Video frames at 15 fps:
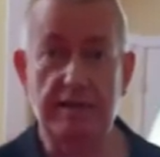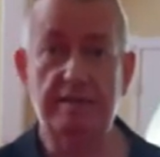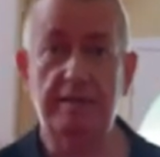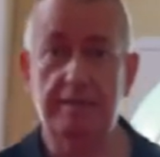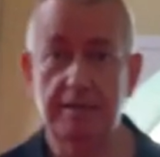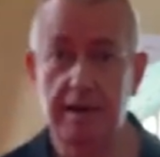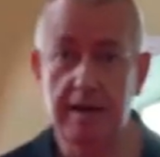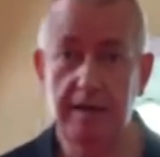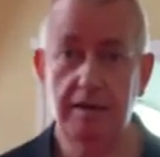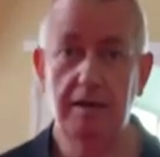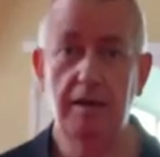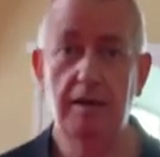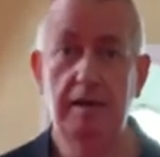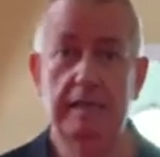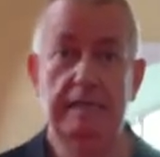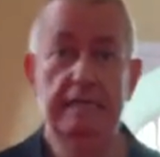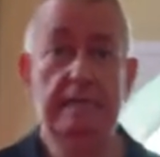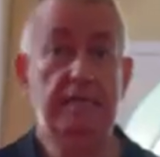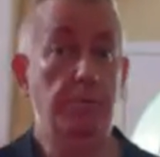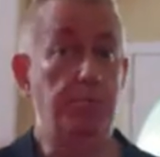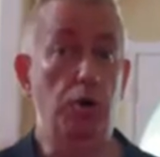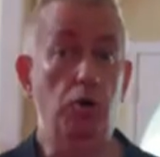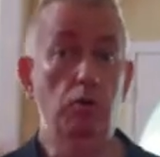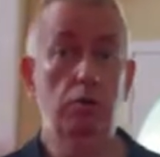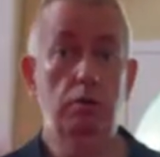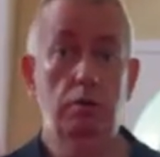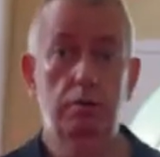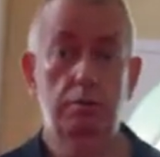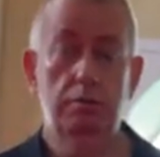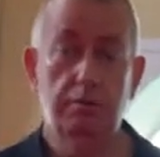to attack. The bull,
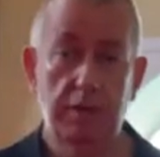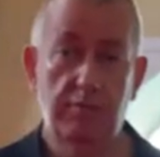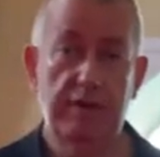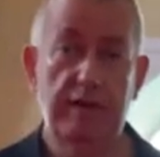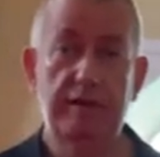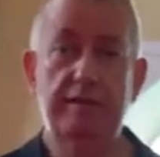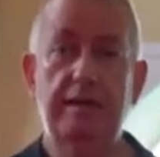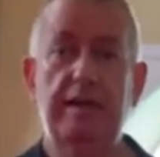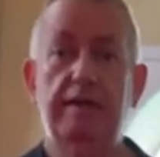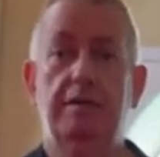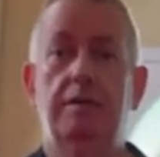getting ready to attack.